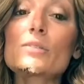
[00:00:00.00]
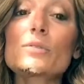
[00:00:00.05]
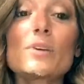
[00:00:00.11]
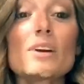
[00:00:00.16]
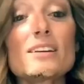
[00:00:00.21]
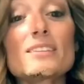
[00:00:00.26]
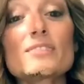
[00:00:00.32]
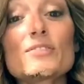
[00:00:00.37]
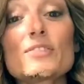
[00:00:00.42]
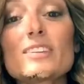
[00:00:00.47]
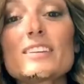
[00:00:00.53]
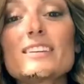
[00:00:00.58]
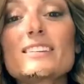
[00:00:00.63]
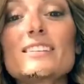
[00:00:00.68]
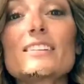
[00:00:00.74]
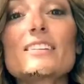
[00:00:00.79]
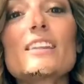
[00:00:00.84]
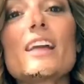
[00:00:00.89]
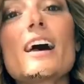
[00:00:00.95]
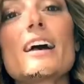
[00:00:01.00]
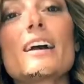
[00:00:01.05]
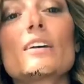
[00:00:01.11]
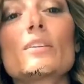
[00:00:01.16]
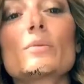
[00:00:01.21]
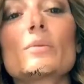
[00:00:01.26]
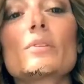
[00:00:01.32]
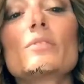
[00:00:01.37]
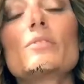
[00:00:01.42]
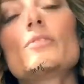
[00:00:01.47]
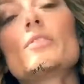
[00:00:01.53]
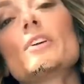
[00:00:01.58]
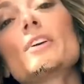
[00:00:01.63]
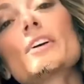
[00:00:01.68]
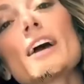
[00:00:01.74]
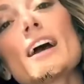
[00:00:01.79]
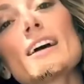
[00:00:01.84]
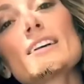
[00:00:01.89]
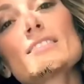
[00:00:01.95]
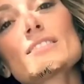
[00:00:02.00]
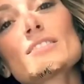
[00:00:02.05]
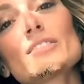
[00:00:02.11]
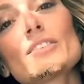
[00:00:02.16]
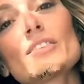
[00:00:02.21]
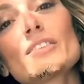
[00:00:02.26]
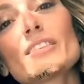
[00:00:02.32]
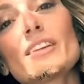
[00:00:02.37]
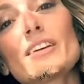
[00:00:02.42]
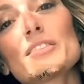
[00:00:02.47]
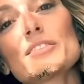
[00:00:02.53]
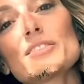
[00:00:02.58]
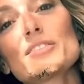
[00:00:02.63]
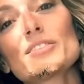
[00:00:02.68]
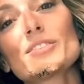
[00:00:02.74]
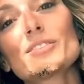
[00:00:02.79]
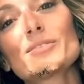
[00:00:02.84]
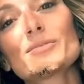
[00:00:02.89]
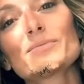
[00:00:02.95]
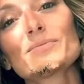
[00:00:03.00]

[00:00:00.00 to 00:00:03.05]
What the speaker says: gracefully decline when fear asks you to lunch.